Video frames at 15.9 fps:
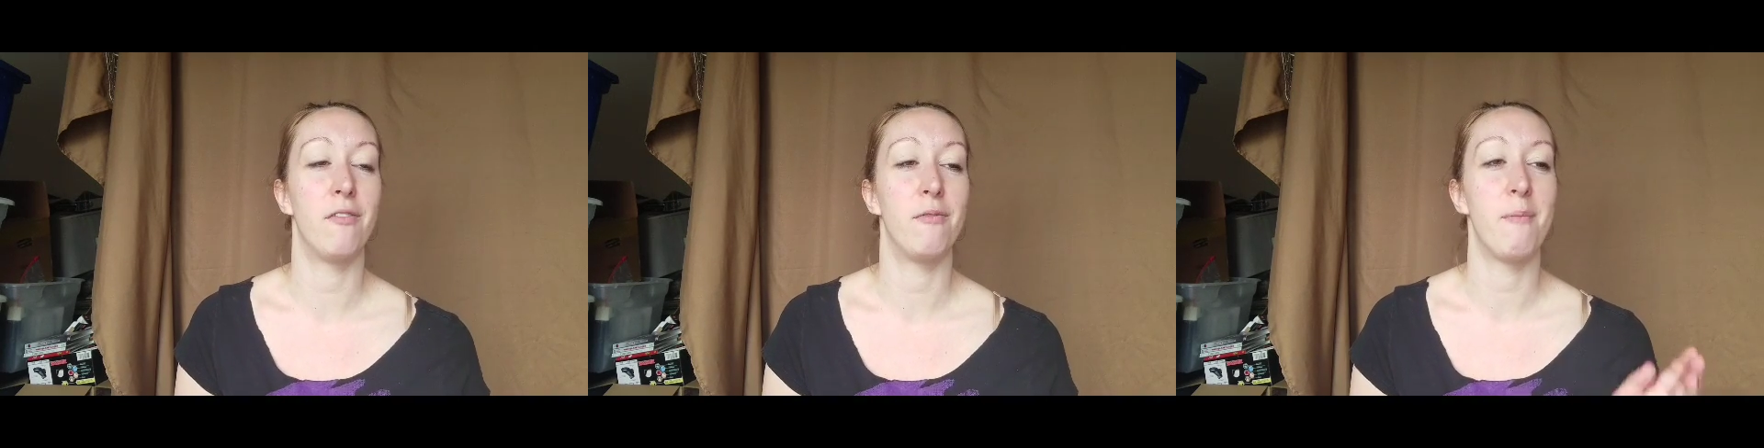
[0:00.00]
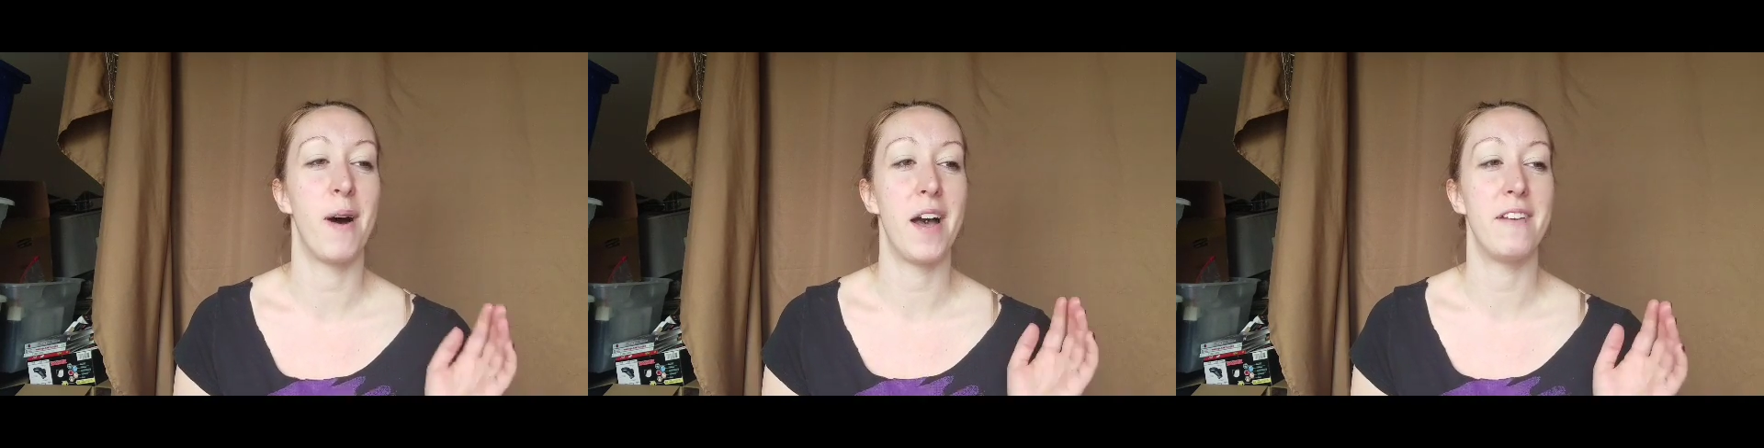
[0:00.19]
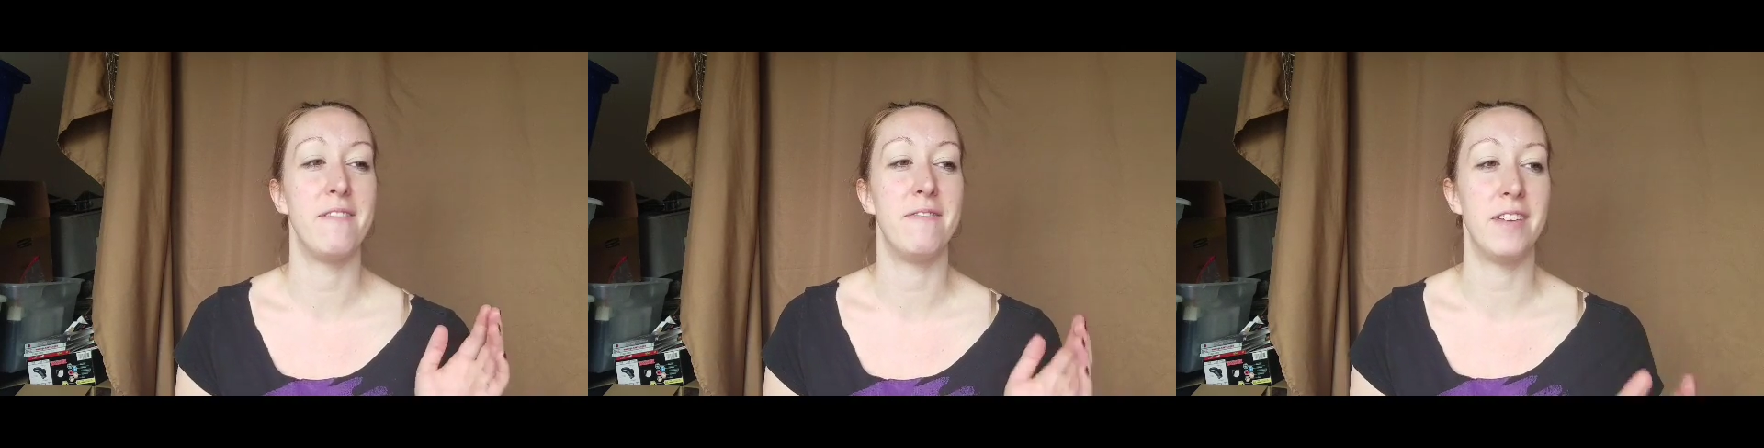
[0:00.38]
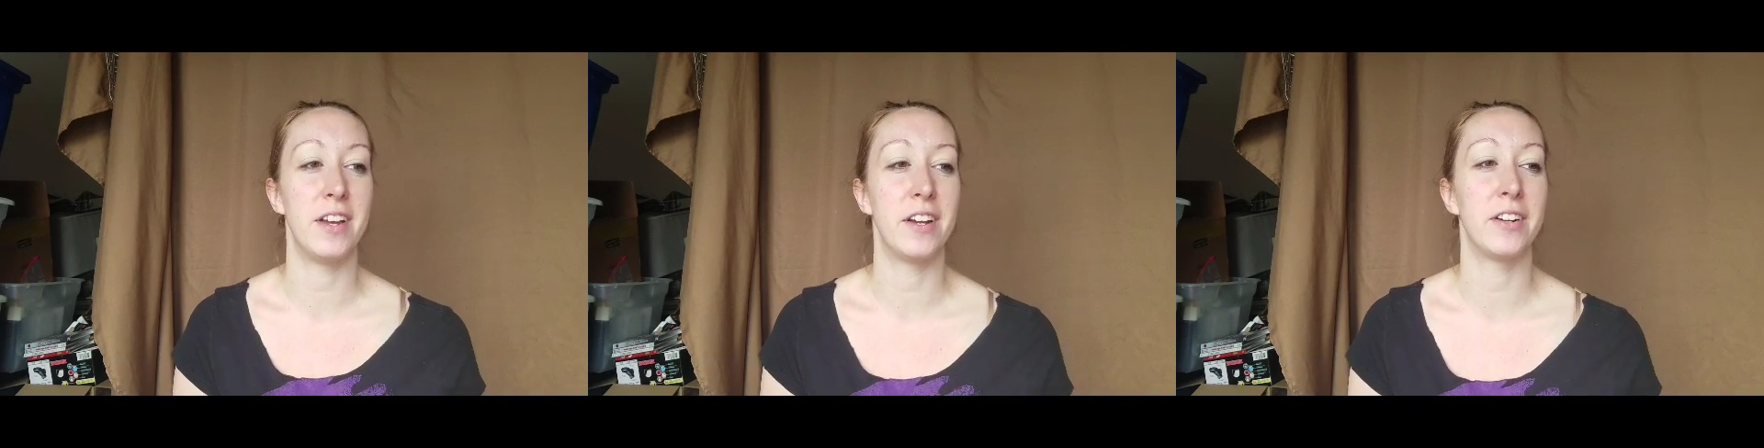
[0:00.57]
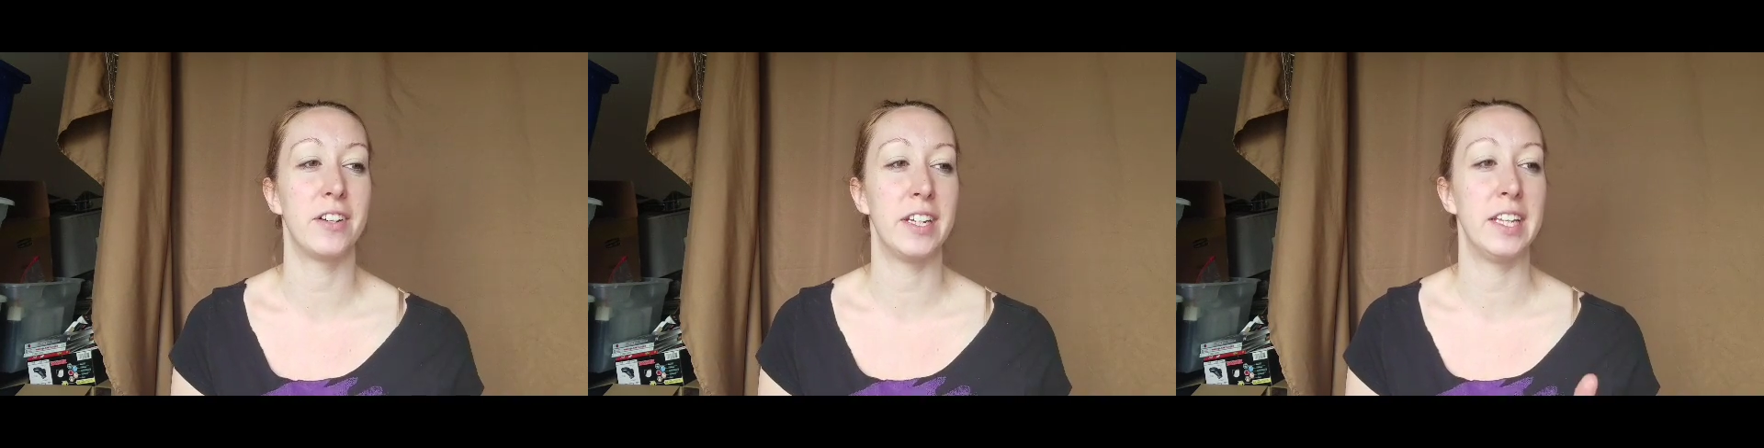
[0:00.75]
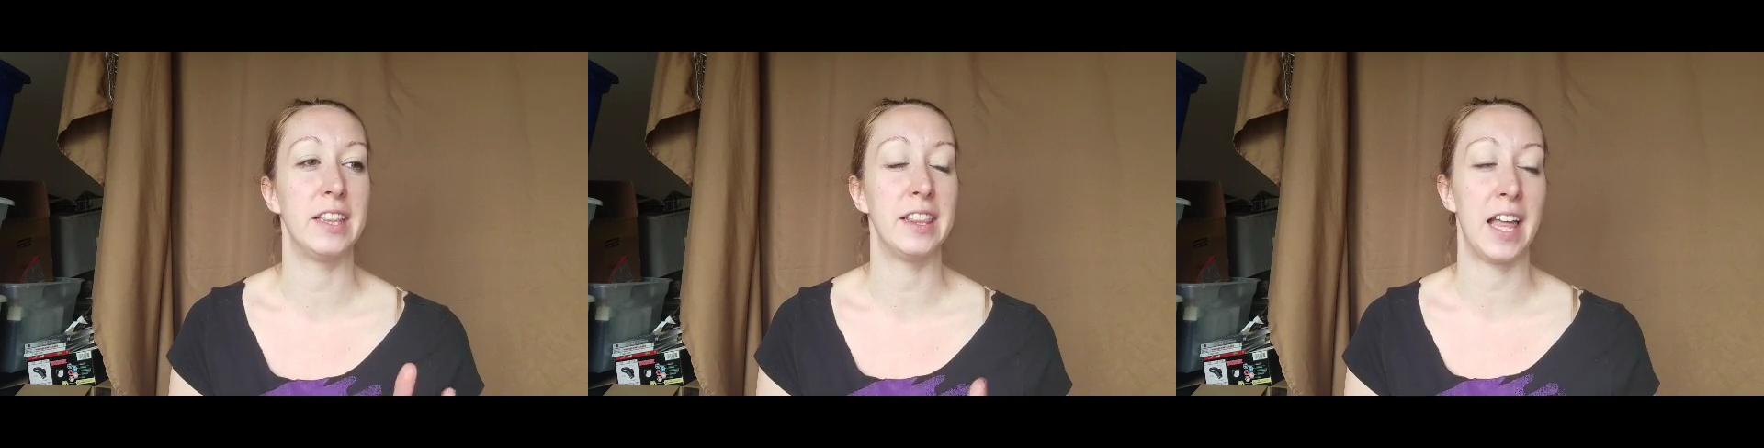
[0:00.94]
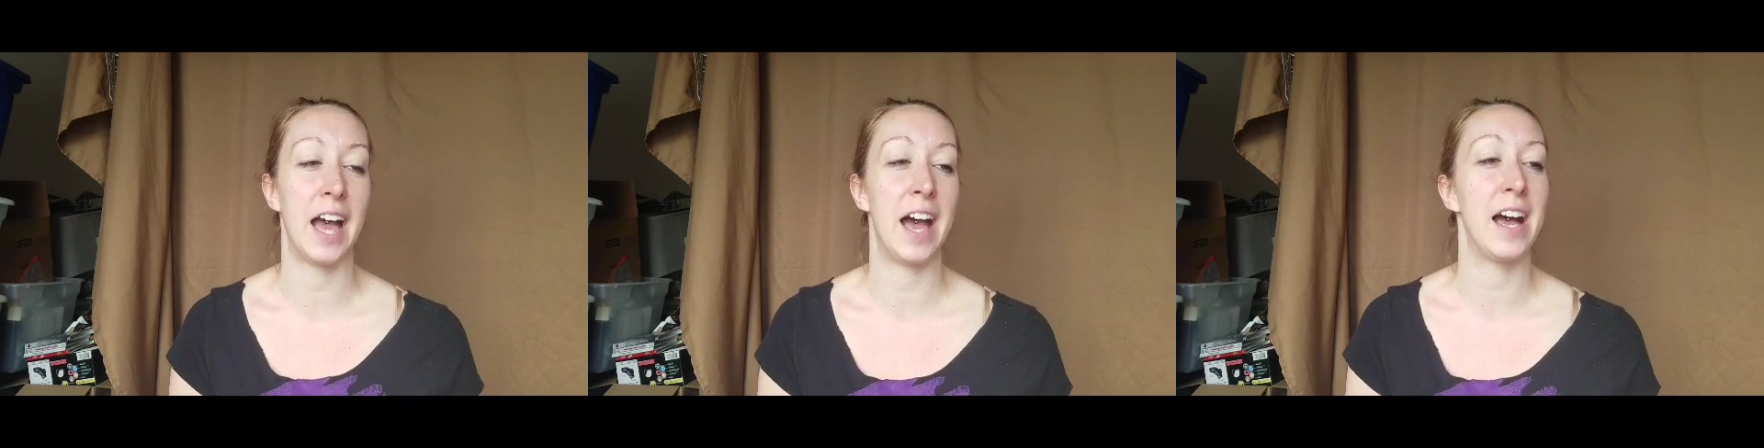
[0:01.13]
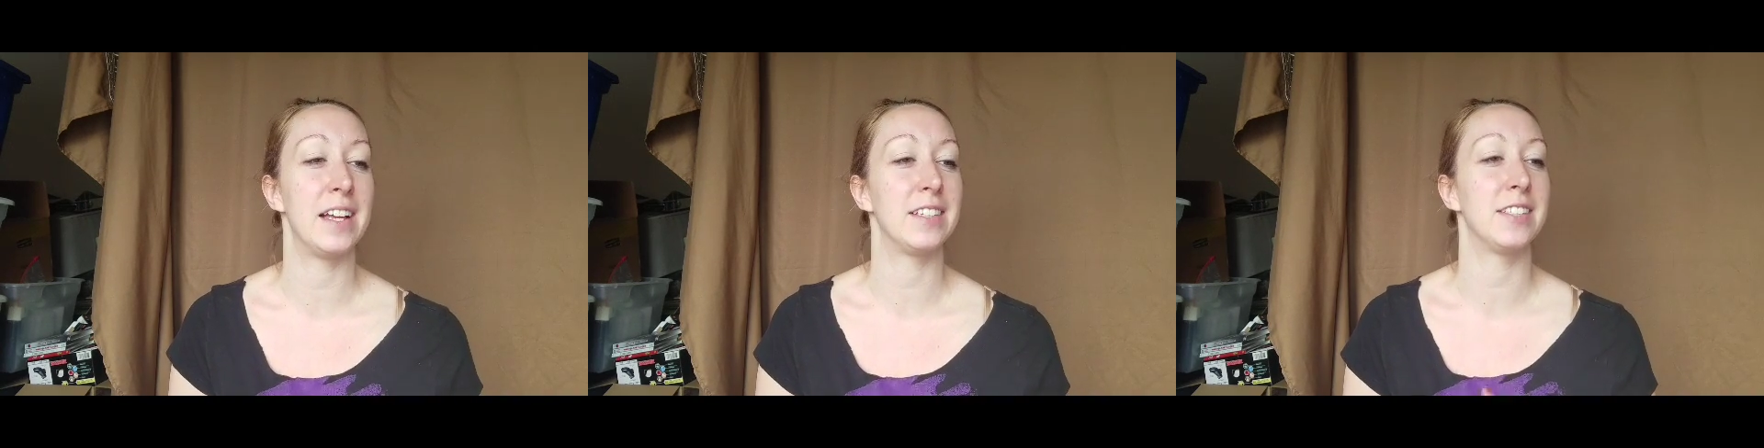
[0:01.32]
of my very
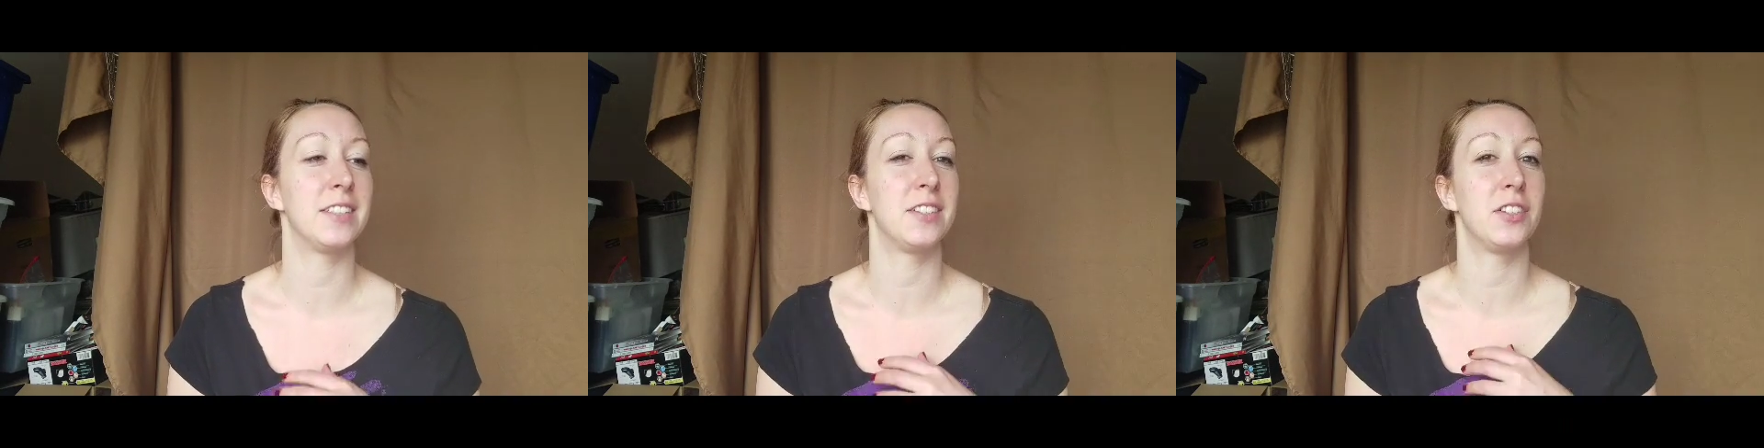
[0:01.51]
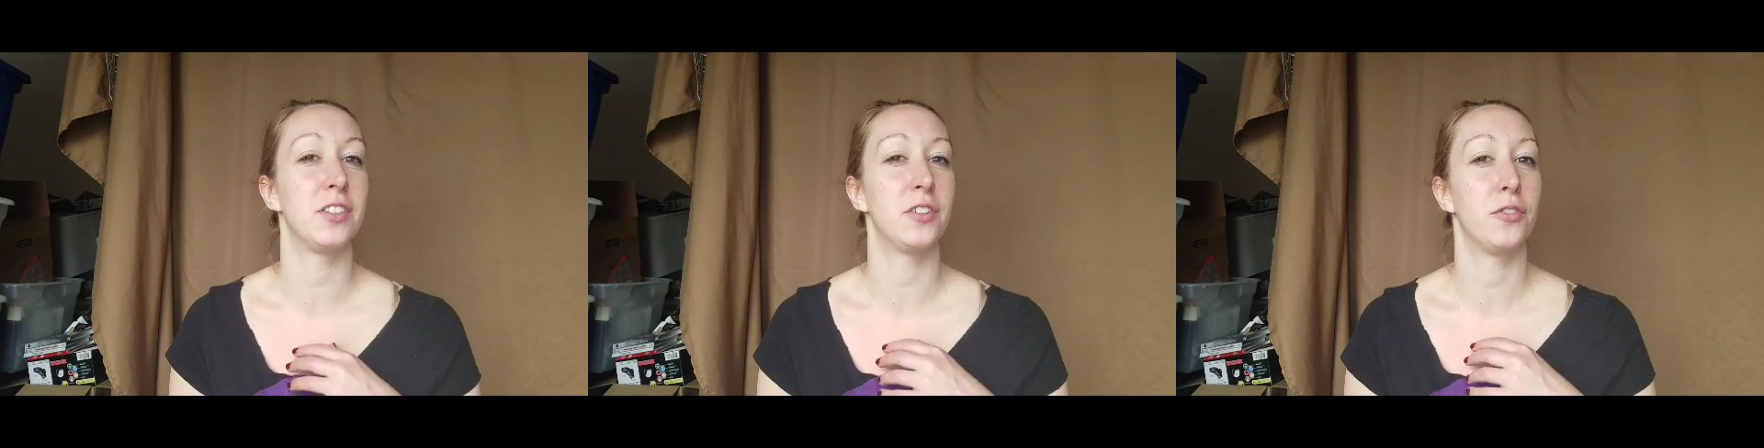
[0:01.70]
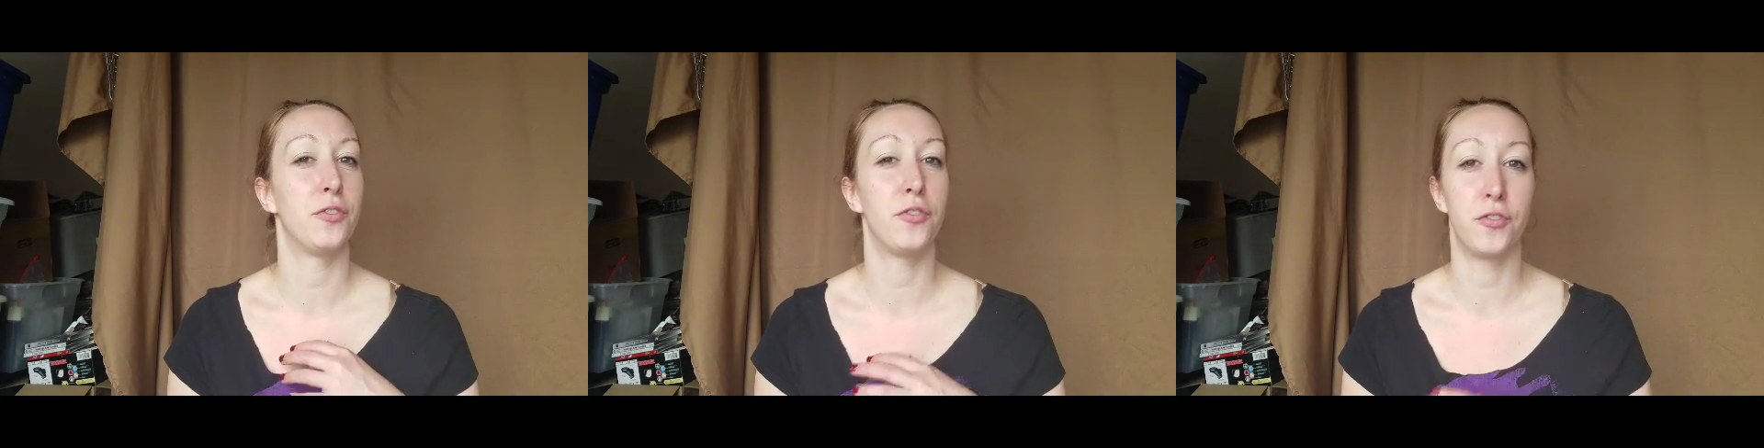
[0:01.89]
last